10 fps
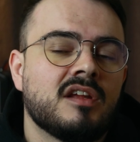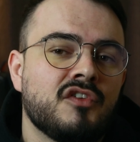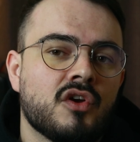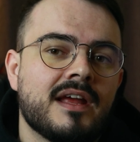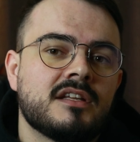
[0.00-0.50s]
If
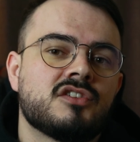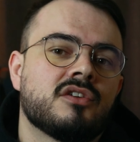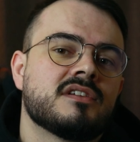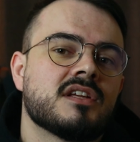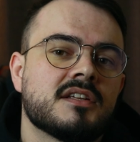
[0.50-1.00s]
your
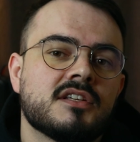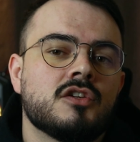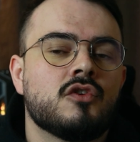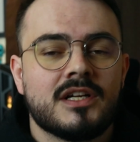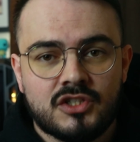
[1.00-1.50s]
editor is asking
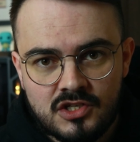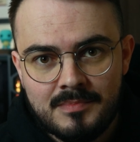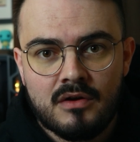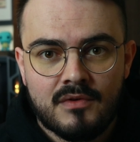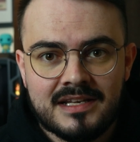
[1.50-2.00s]
you questions
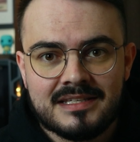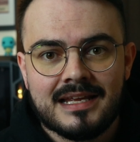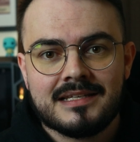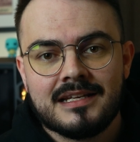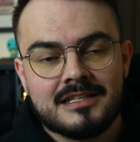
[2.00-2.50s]
about render
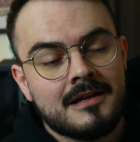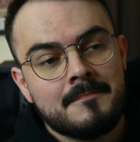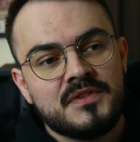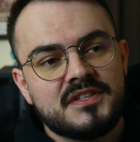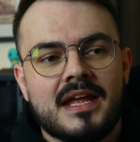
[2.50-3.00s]
settings,
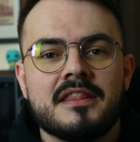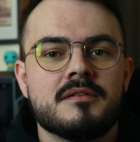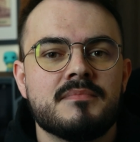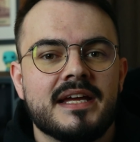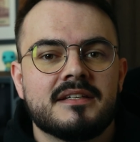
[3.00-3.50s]
send
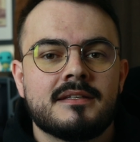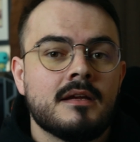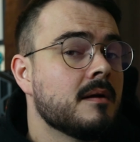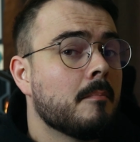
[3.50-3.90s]
them this.